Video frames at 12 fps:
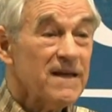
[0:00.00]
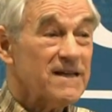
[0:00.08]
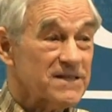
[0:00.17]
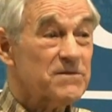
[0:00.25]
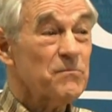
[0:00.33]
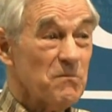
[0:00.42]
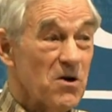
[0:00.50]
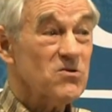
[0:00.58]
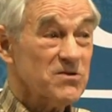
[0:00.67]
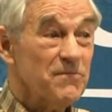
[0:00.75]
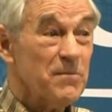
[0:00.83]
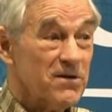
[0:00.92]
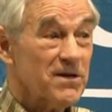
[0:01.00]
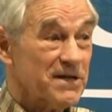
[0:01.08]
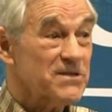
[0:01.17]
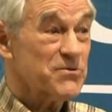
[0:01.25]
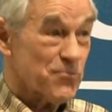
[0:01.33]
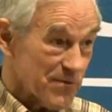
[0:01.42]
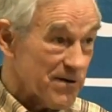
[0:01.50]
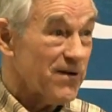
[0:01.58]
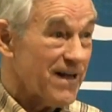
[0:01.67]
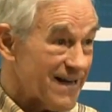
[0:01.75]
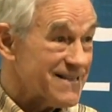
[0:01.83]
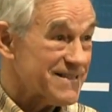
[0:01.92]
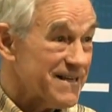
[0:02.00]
is most Americans realize